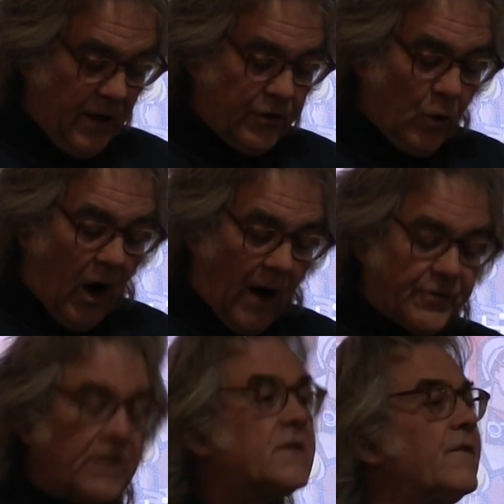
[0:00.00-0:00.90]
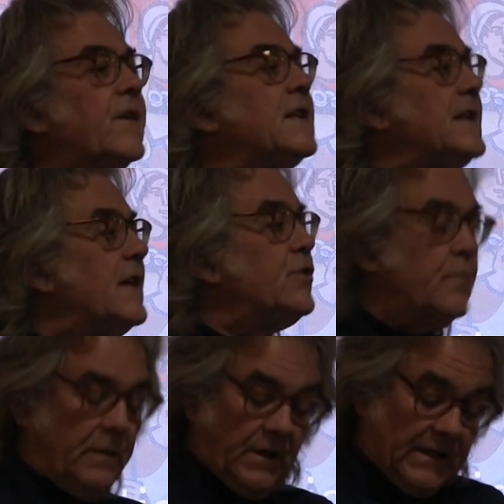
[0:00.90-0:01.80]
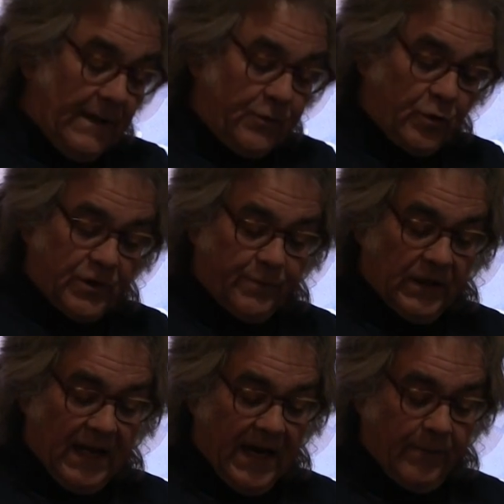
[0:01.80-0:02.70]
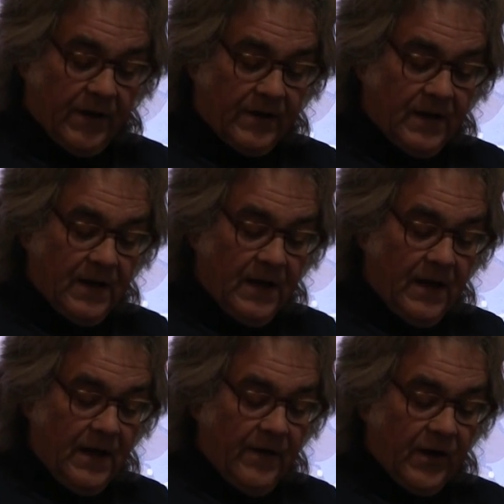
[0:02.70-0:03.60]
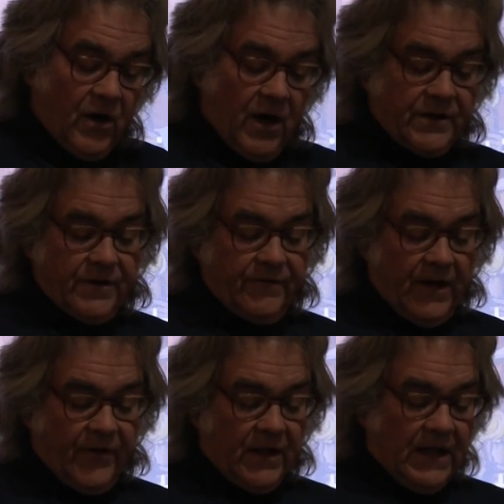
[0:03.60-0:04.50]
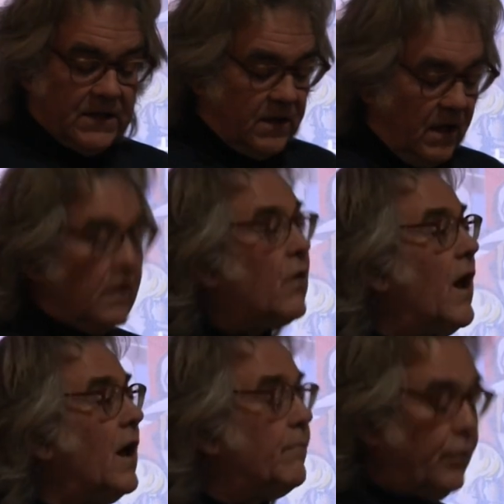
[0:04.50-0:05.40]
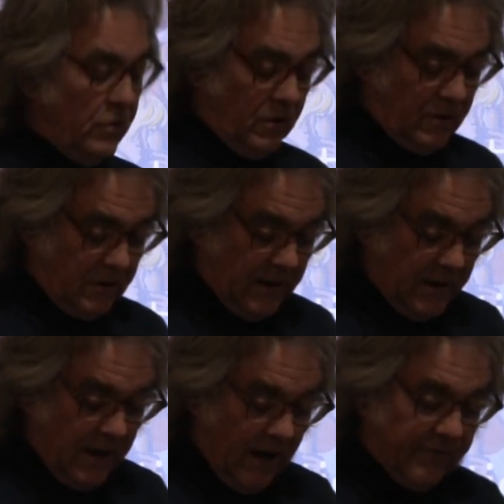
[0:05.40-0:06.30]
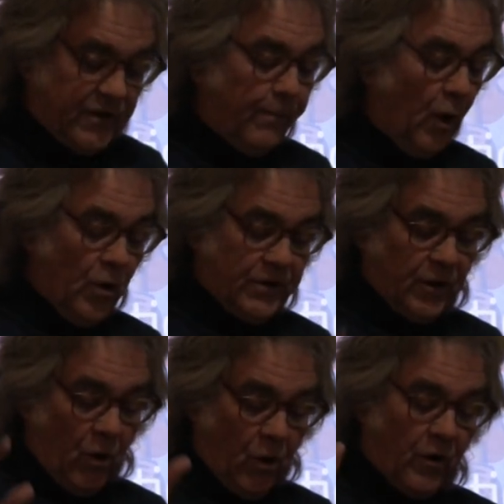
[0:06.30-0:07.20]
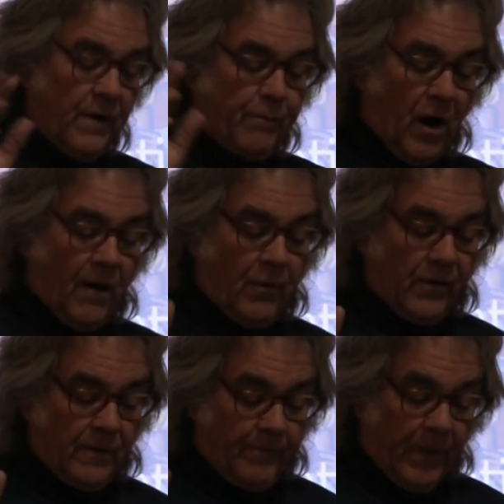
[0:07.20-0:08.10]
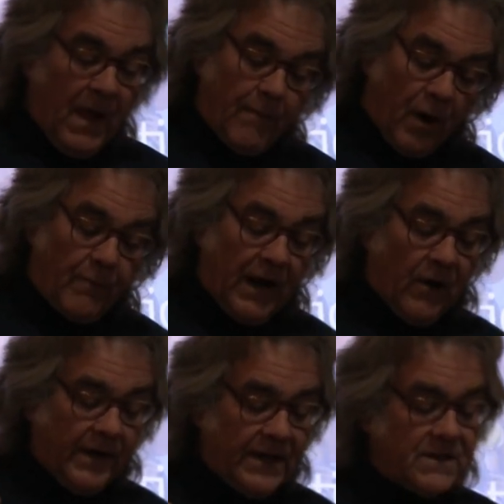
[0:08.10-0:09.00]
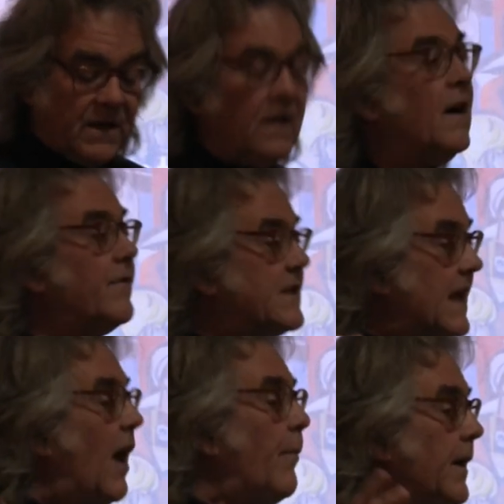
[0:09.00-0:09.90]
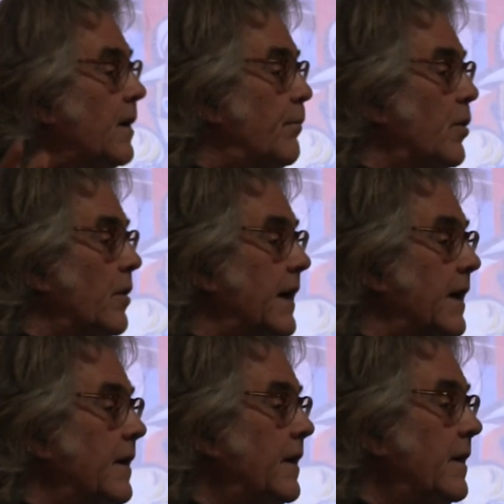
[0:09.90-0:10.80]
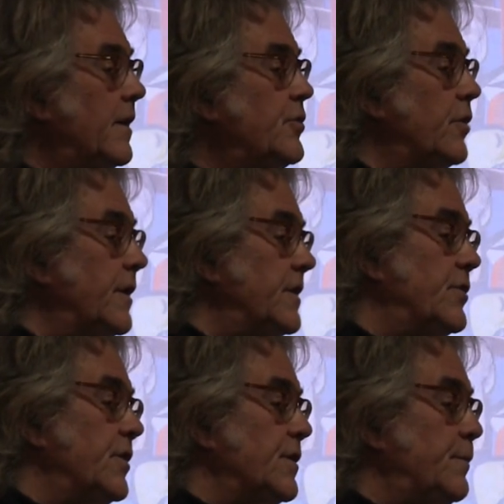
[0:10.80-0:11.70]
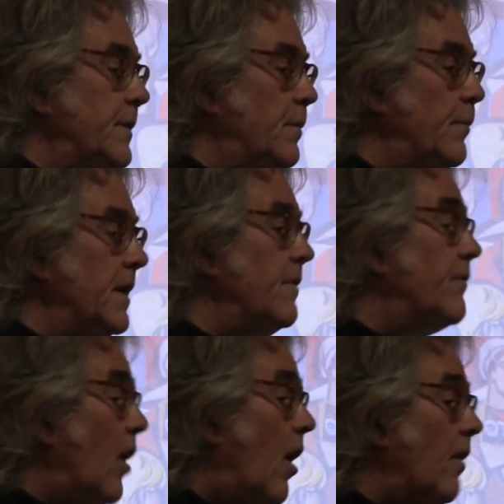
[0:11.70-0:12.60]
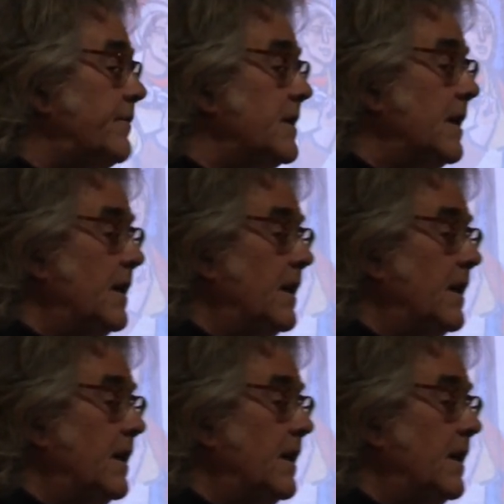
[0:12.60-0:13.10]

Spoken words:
to objects of contemptuous malignment, the cause of nothing less than grand plur, of supposed horrid barbarities of scalping and burning, should Indigenous people be involved